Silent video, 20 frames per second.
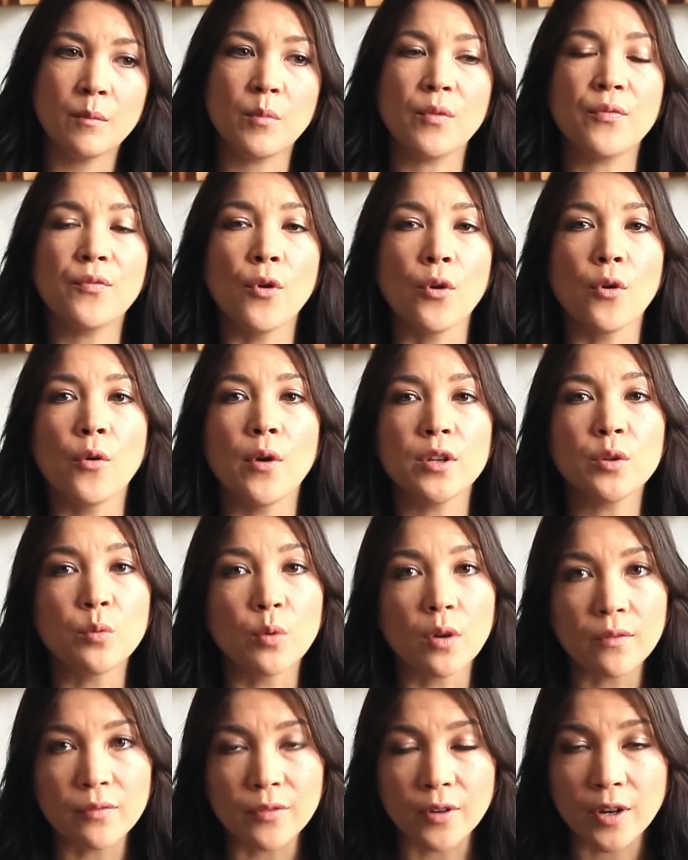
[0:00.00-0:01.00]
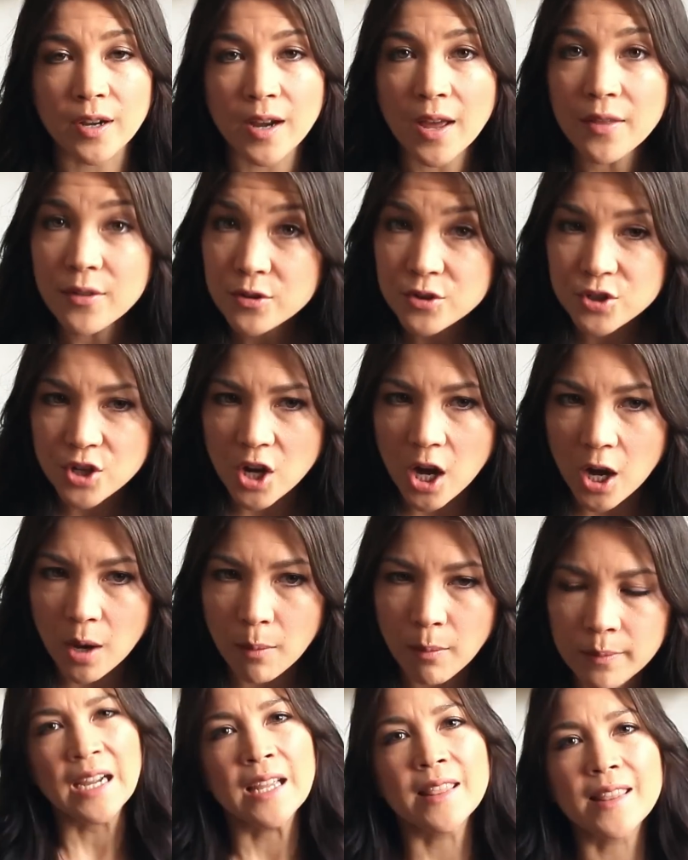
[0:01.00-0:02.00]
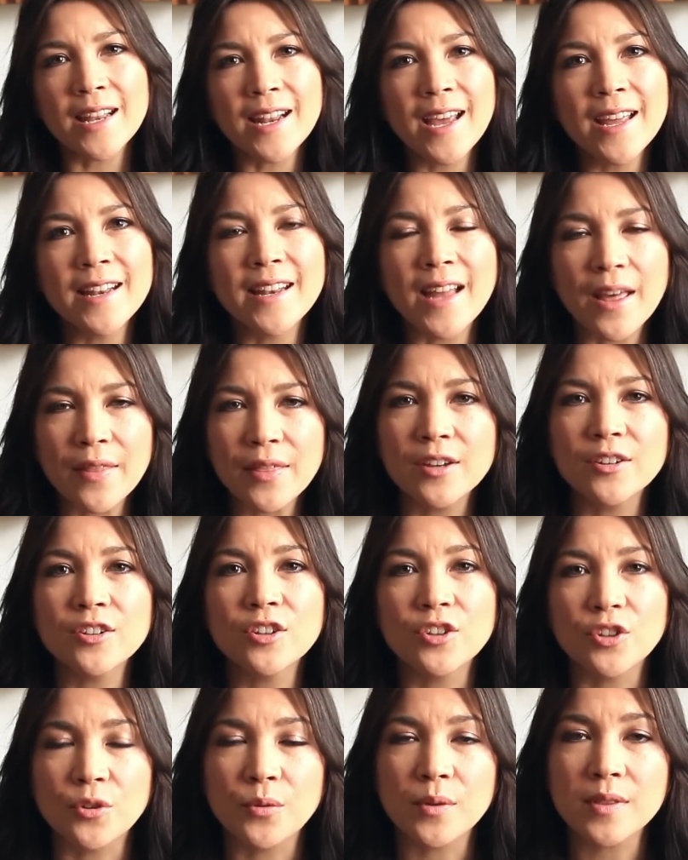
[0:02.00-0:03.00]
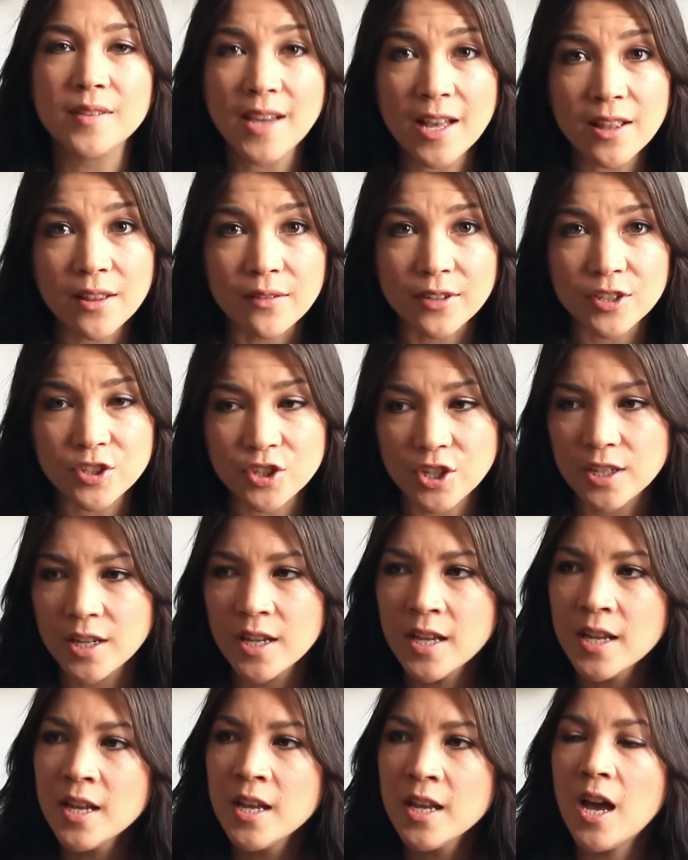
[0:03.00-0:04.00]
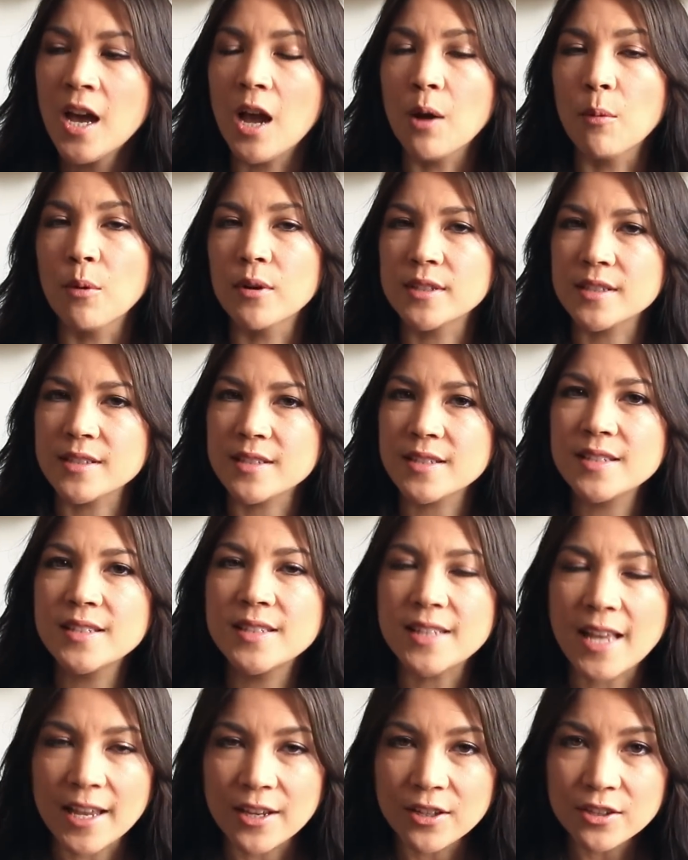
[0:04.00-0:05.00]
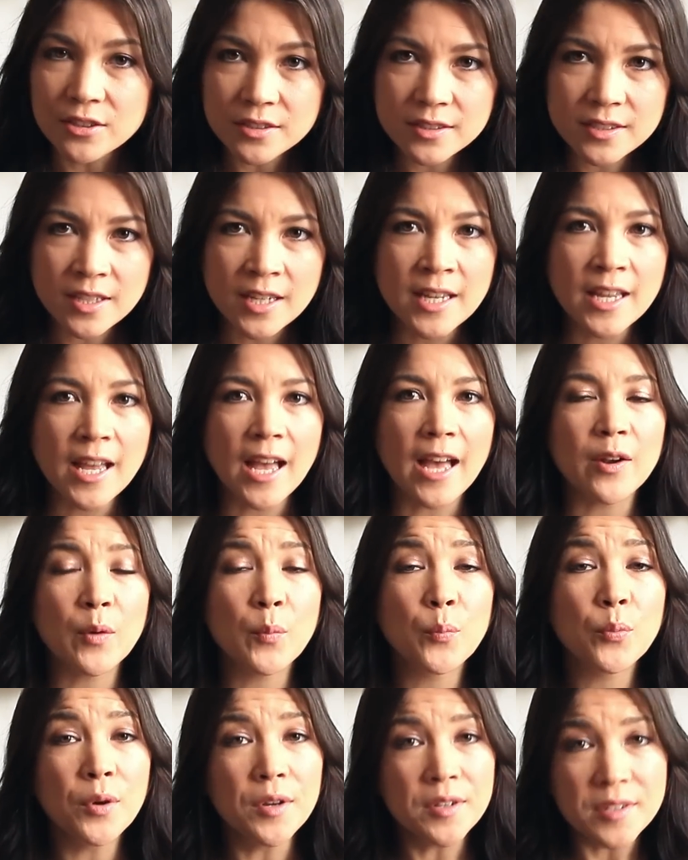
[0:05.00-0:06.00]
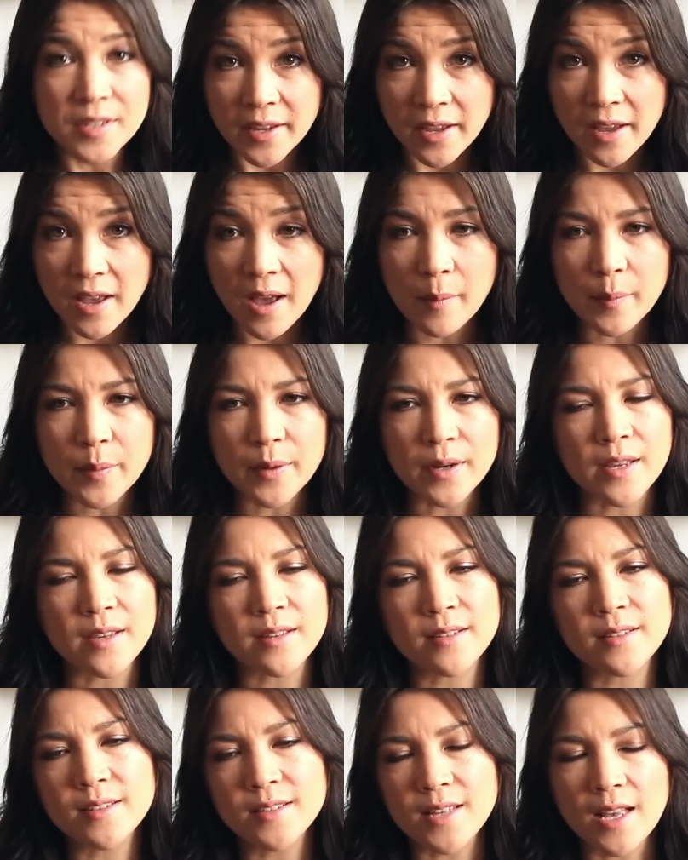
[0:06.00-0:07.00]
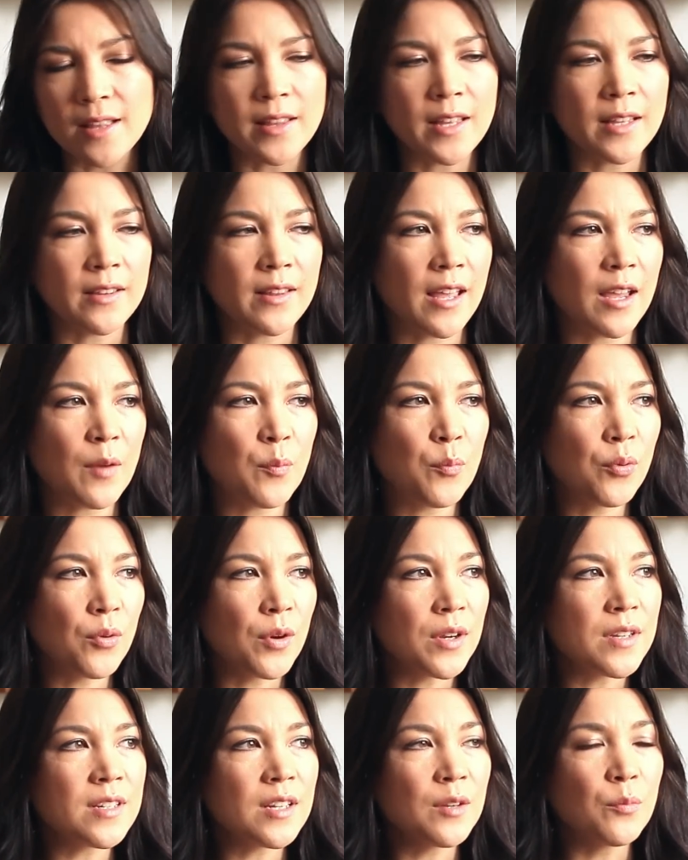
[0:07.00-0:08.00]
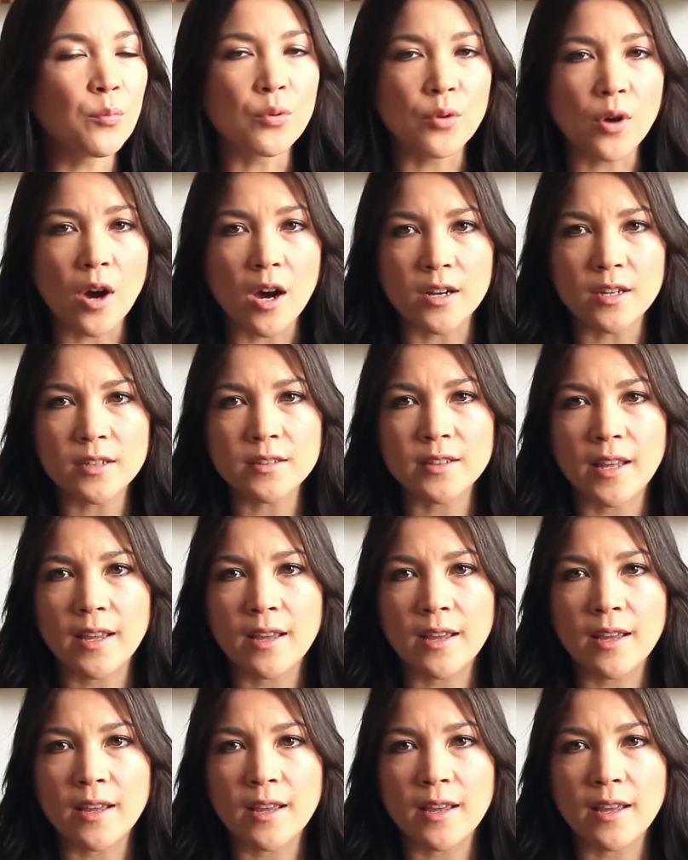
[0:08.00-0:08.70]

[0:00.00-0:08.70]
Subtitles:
before going to work for another job that had nothing to do with television. I worked in sales at a printing company selling like printed product.